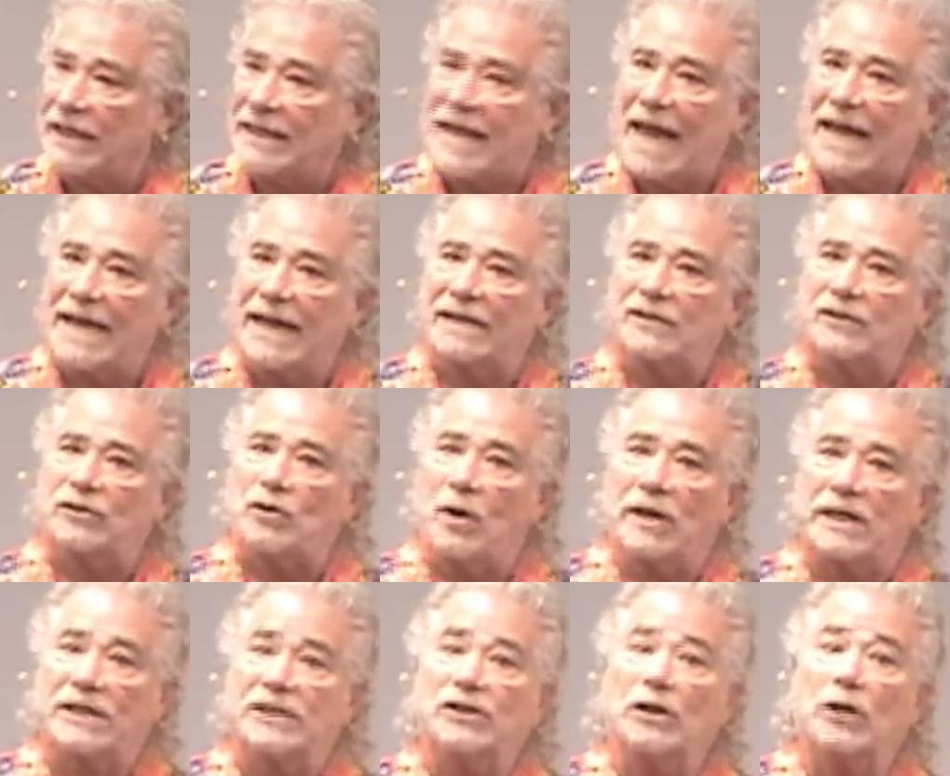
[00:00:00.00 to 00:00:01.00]
said, "A TEDx
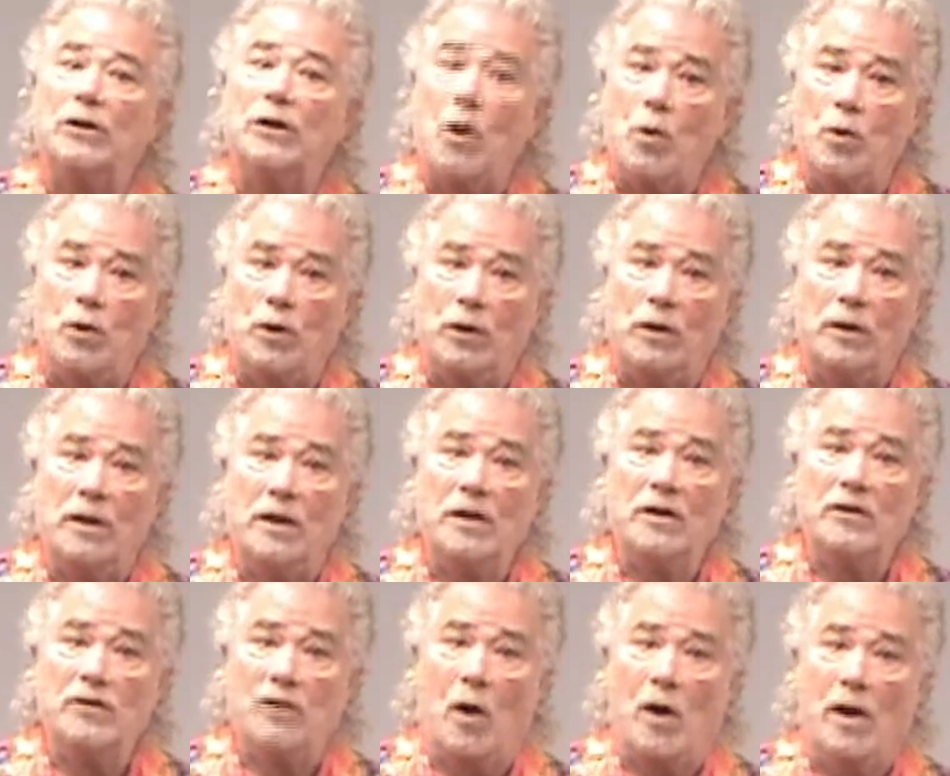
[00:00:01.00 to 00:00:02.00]
talk is a local
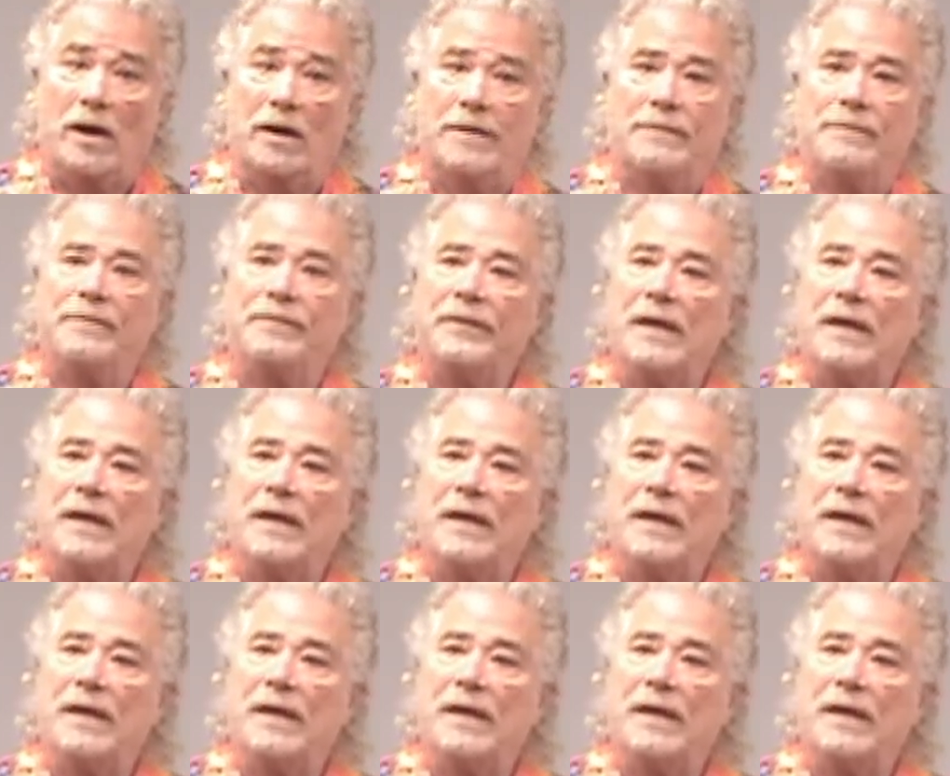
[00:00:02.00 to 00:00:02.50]
talk."